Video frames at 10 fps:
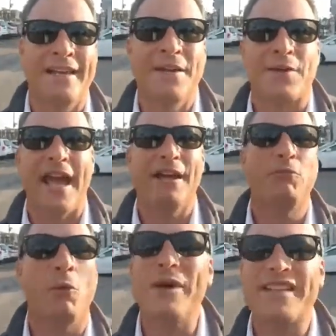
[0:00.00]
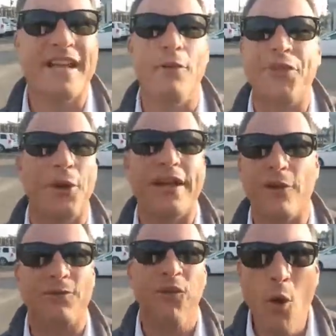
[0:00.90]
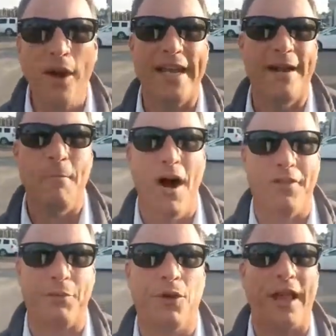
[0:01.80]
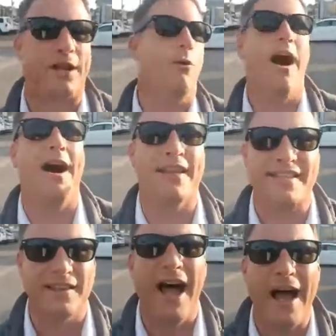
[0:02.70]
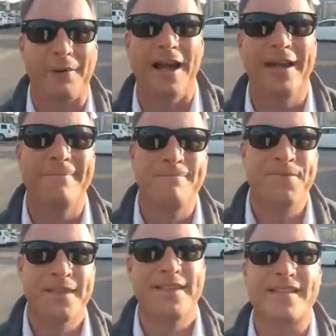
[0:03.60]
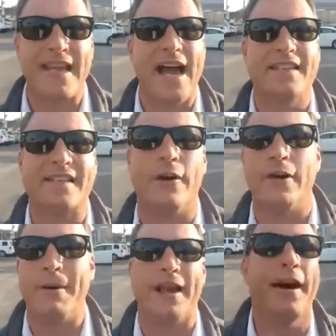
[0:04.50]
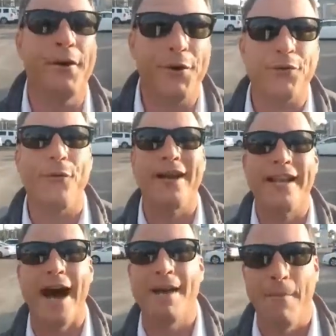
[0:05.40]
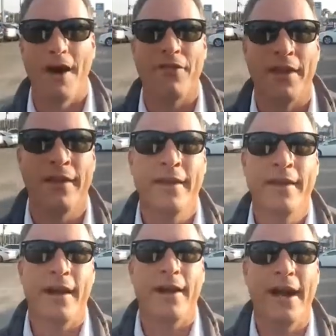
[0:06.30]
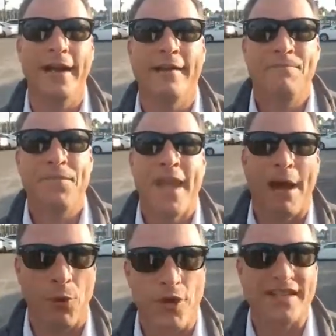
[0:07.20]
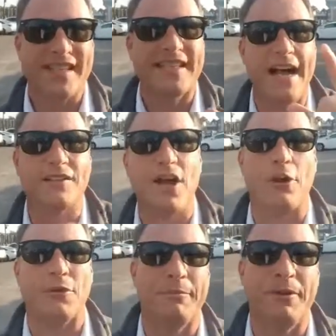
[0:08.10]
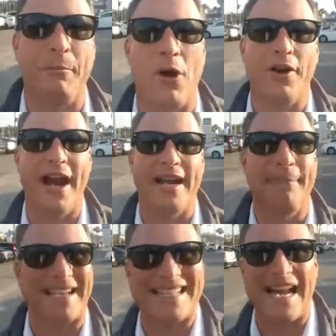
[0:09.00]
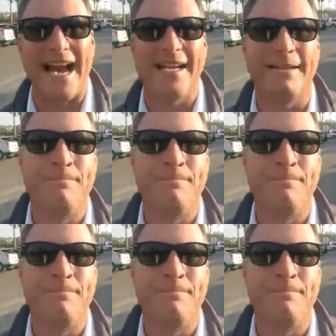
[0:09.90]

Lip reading: Okay, when we sell 30 or 40 a month, we're like, wow, that's a lot, right? This guy is selling about 129 a month, all right? And we're going to sit down and talk with him tomorrow night. I'm excited.